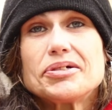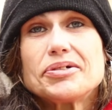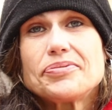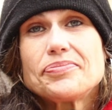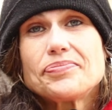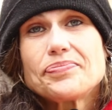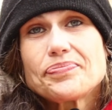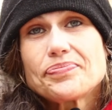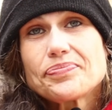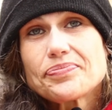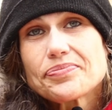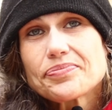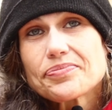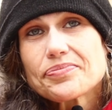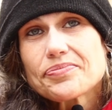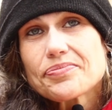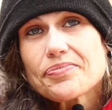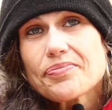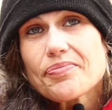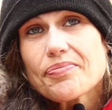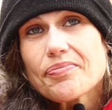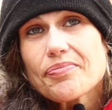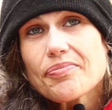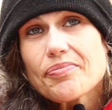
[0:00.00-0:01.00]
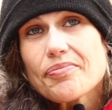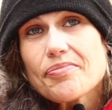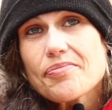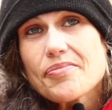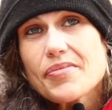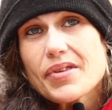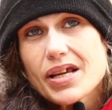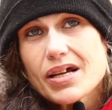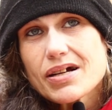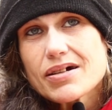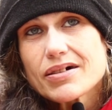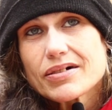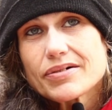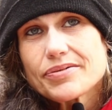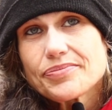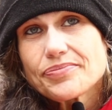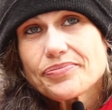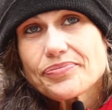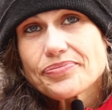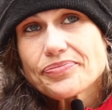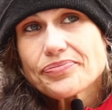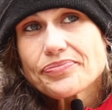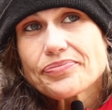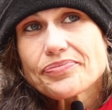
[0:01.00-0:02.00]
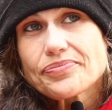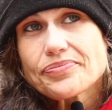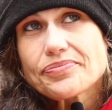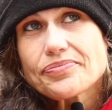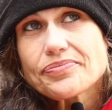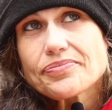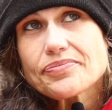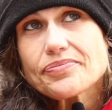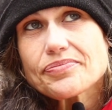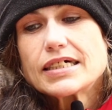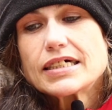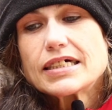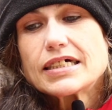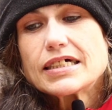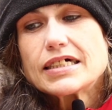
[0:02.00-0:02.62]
Now, what type of books do you usually read?